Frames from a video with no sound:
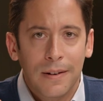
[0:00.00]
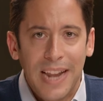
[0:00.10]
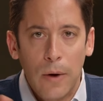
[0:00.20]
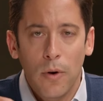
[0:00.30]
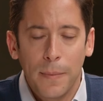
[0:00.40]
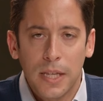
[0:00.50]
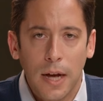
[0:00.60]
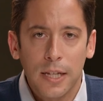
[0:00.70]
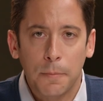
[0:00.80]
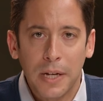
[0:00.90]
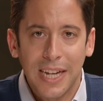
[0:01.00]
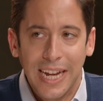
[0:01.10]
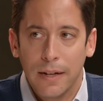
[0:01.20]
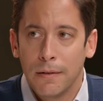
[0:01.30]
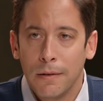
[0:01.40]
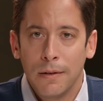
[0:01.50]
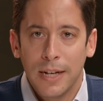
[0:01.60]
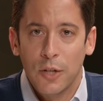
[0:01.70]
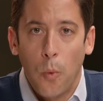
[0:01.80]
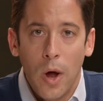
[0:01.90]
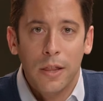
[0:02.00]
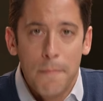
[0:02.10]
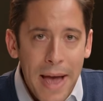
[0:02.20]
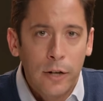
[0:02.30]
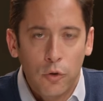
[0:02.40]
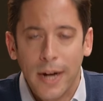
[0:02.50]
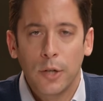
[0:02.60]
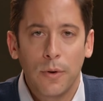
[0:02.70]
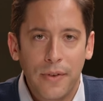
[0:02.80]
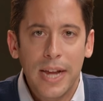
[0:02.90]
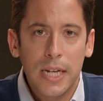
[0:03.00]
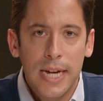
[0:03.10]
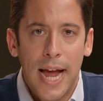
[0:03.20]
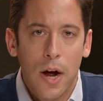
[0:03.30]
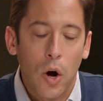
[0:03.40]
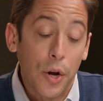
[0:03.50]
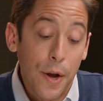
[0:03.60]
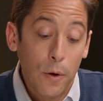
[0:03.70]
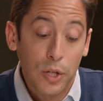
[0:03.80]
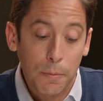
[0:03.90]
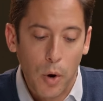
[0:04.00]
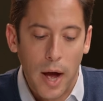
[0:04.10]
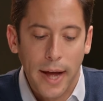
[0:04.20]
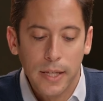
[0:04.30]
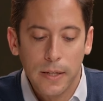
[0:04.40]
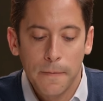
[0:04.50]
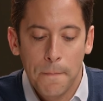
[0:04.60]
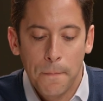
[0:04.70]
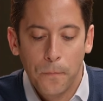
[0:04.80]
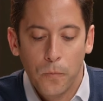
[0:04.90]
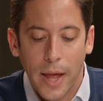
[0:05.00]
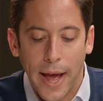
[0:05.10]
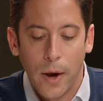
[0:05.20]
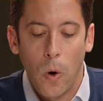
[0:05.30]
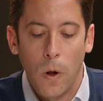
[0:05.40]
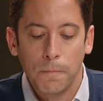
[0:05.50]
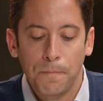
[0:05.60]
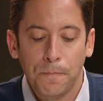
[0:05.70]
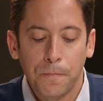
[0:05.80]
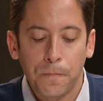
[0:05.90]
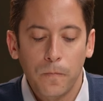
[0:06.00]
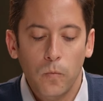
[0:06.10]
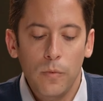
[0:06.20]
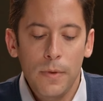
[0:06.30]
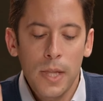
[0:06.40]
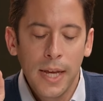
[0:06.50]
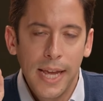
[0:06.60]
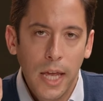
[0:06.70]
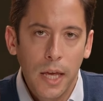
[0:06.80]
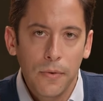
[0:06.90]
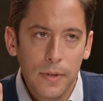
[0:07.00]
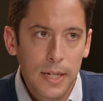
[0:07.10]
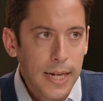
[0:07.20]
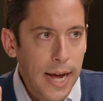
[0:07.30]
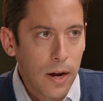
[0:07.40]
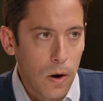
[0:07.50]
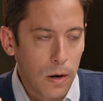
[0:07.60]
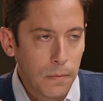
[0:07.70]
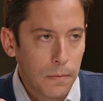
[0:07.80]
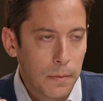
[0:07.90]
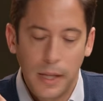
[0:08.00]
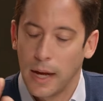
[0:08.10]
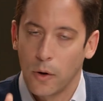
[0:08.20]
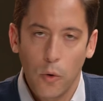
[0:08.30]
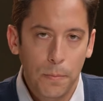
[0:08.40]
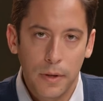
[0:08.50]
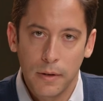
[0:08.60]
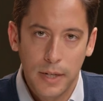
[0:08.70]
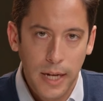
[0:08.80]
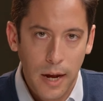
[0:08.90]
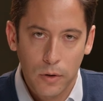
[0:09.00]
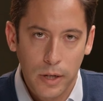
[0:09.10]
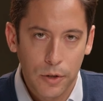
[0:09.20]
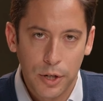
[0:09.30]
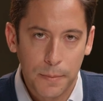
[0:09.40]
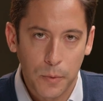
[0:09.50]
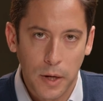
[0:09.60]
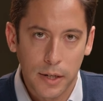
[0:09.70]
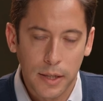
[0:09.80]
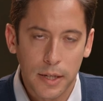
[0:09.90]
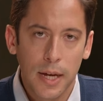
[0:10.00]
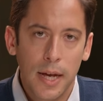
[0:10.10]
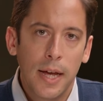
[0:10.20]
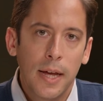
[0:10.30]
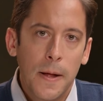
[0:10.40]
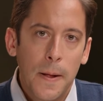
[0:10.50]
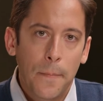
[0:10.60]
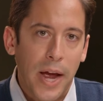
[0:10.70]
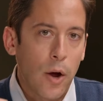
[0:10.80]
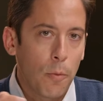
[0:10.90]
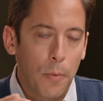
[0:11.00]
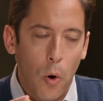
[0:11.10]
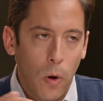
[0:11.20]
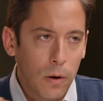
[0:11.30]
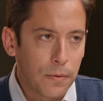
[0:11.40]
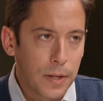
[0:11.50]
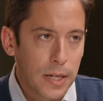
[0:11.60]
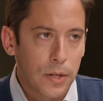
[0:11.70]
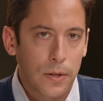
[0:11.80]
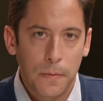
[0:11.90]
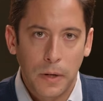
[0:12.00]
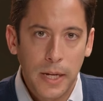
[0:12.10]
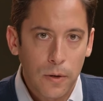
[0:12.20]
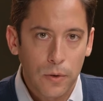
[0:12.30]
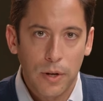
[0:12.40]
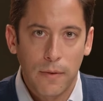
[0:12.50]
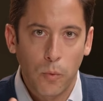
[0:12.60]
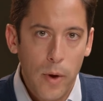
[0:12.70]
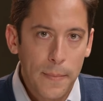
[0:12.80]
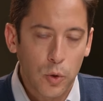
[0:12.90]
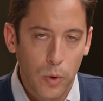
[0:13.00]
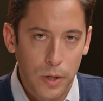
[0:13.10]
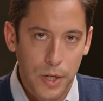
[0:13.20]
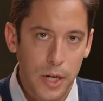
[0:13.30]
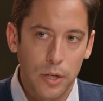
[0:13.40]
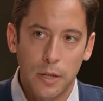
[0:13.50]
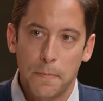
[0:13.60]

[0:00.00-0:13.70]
that woman's husband is one of the men trying to invade DAR. No surprise at all. If DAR, I hope the DAR leadership is watching this. I hope all of these leaders of women's organizations,